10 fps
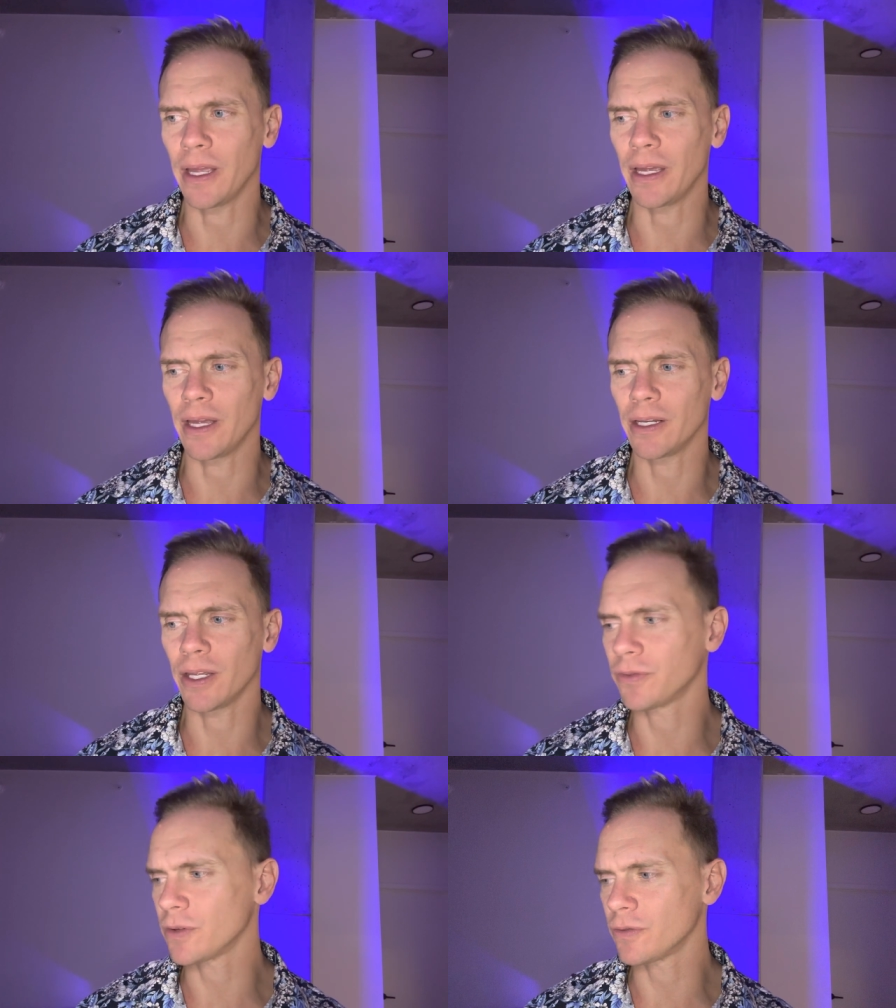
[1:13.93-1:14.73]
And
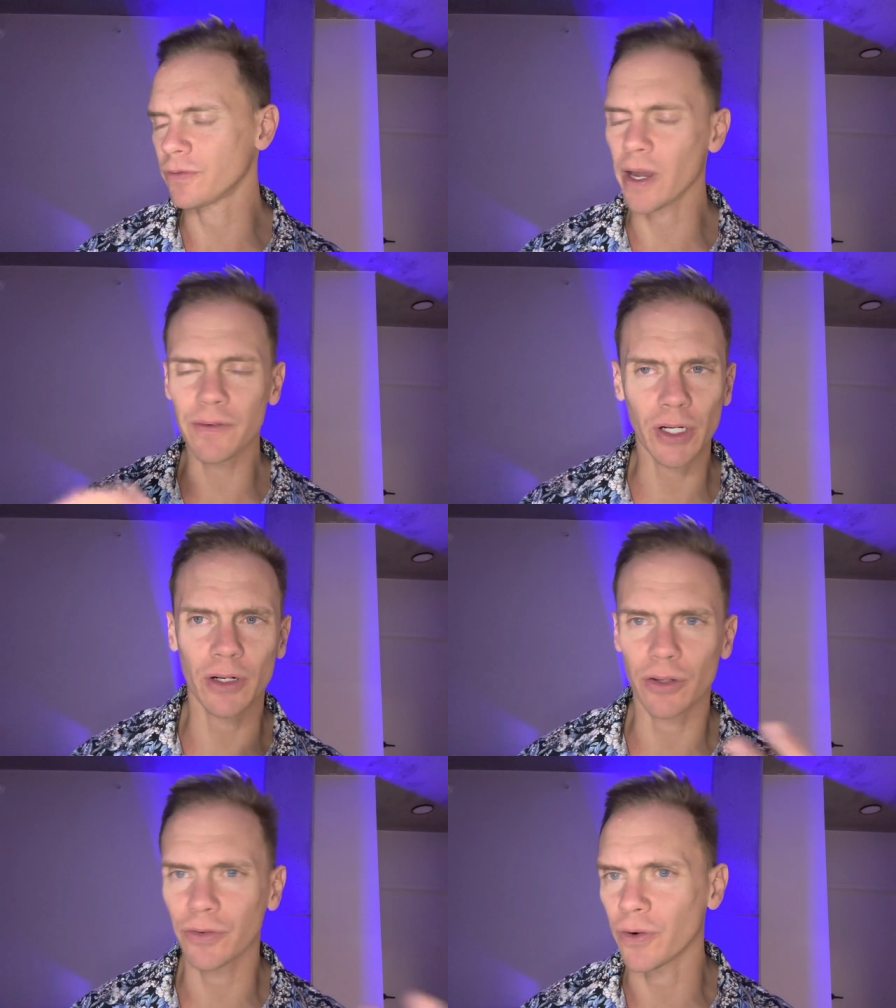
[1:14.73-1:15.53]
if you've ever
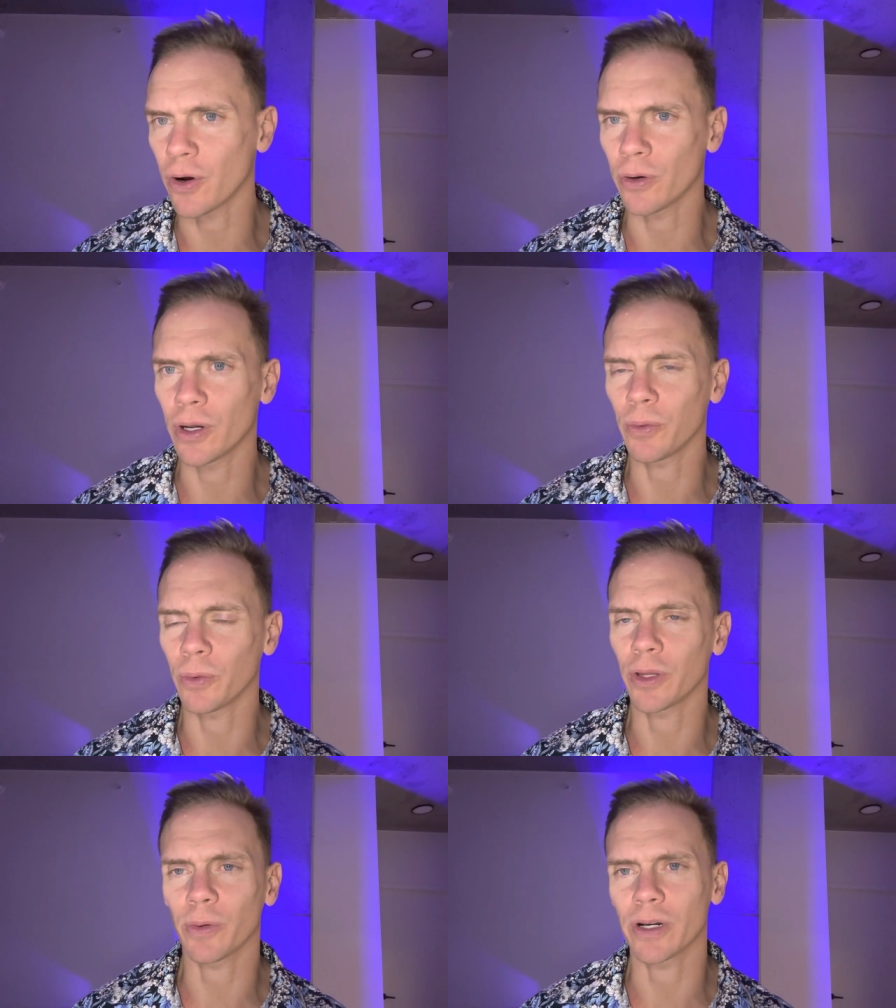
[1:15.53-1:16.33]
gotten the phone
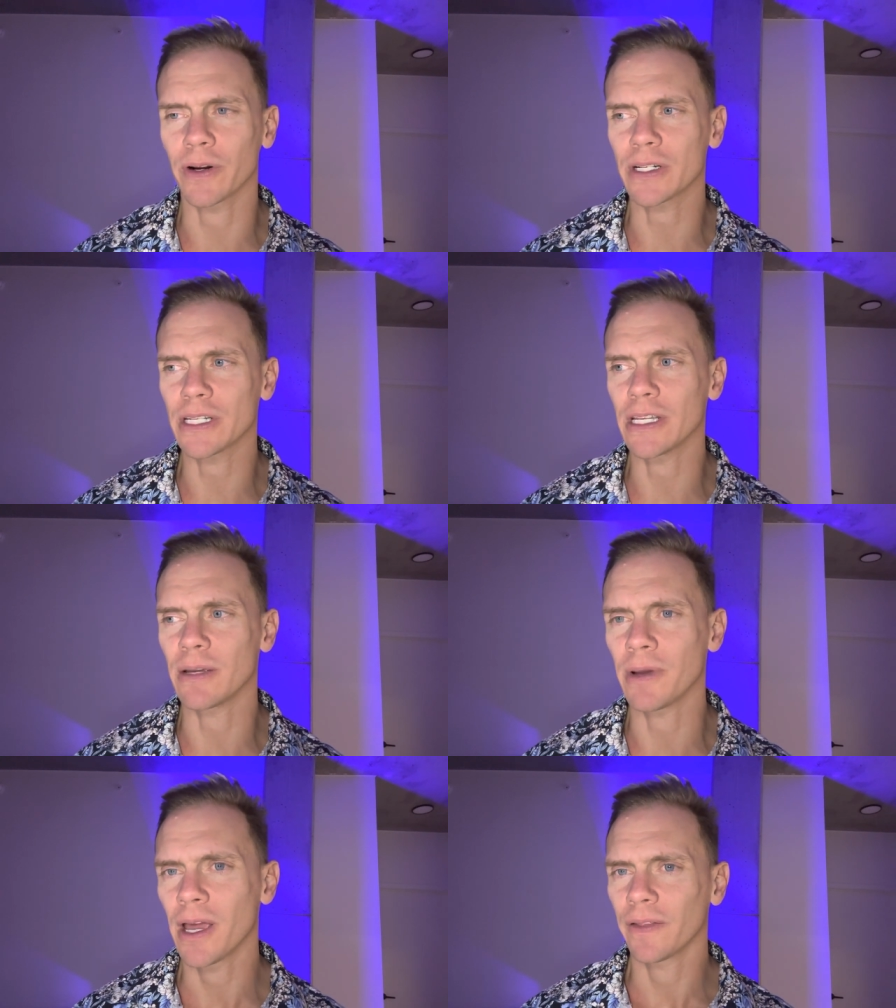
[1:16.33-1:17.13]
with one of our
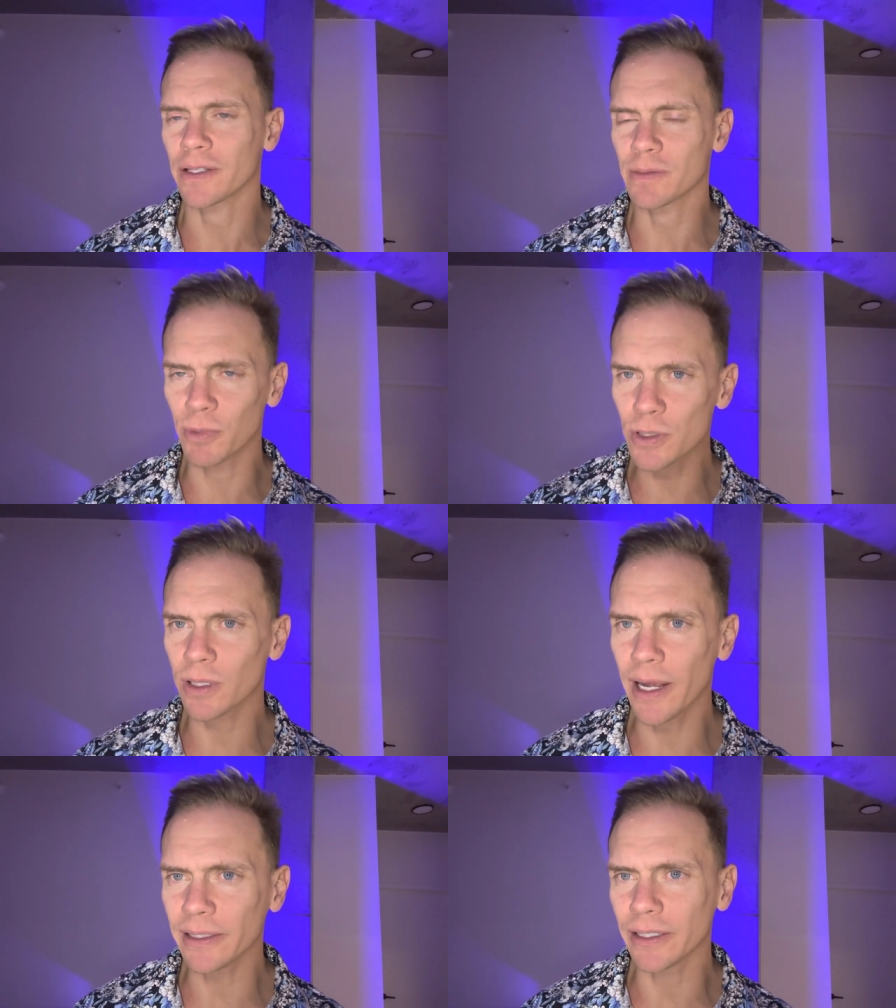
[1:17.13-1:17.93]
team, that's most
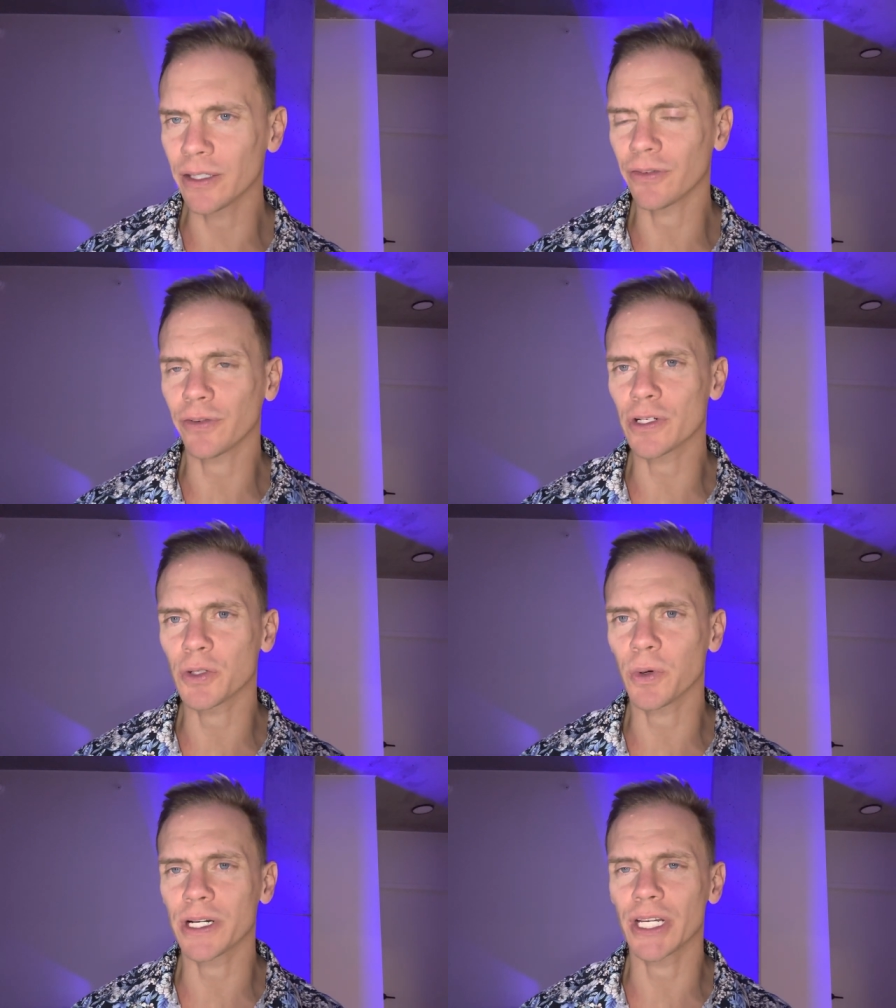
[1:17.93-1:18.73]
likely the
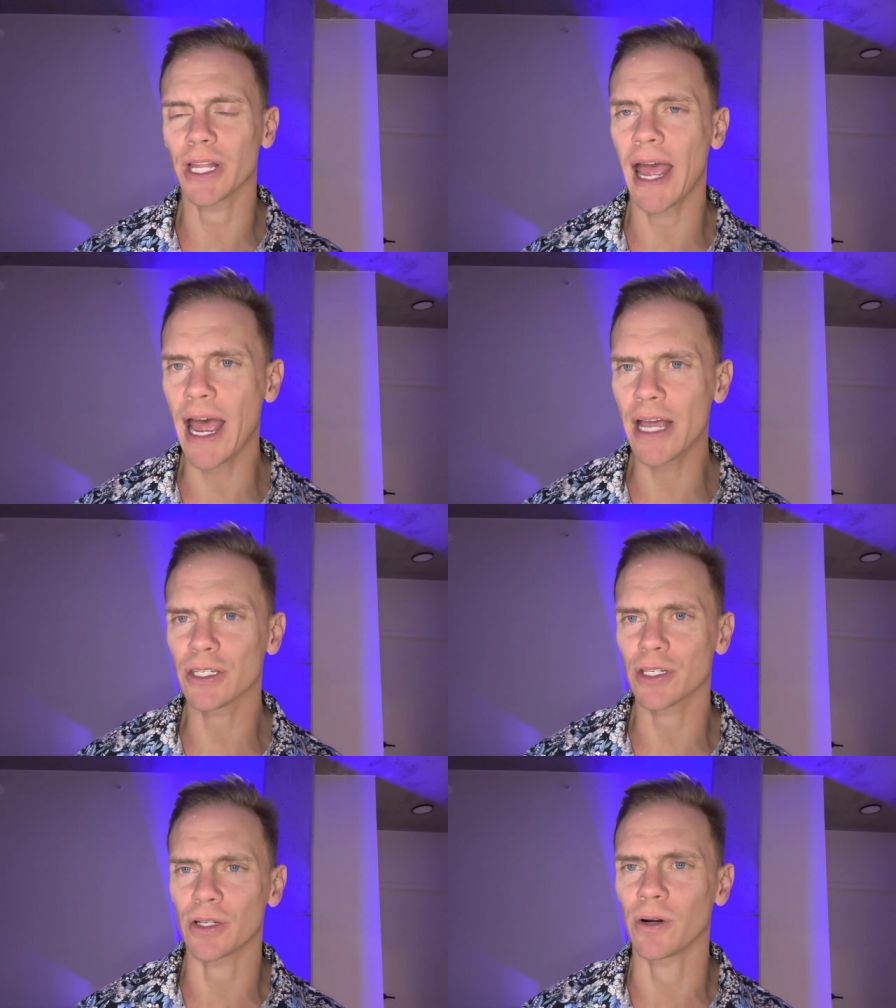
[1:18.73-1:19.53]
first question they
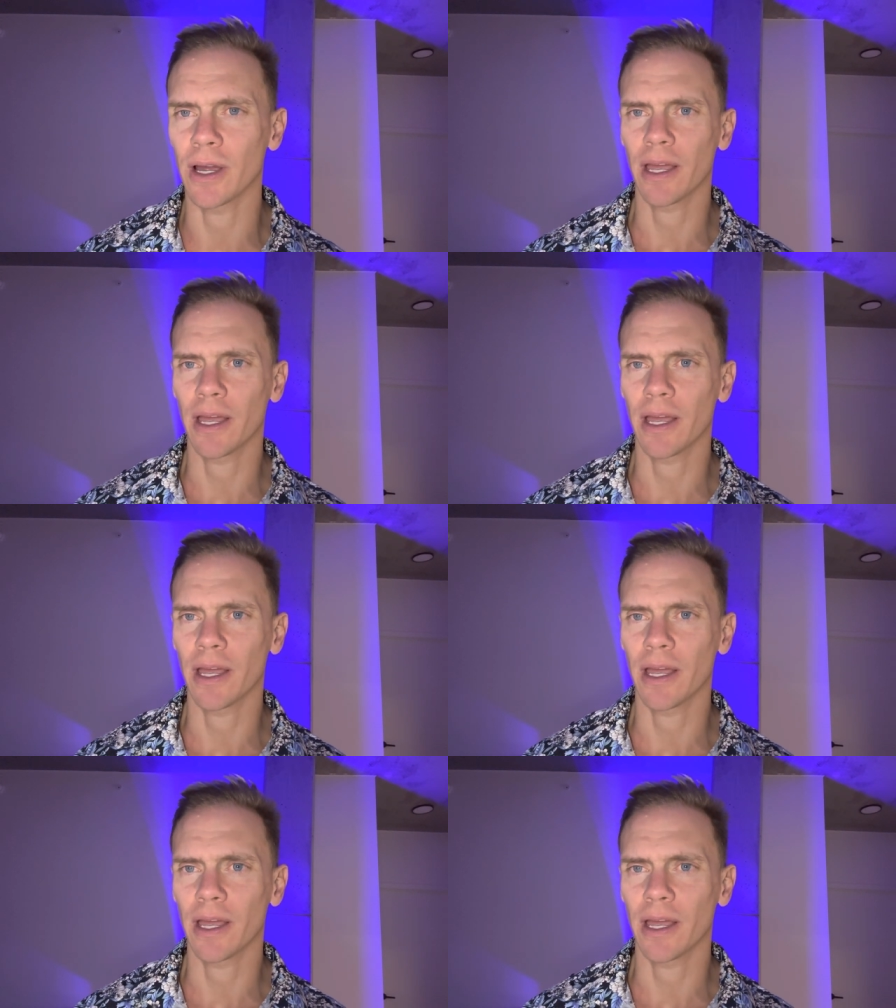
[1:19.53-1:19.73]
asked you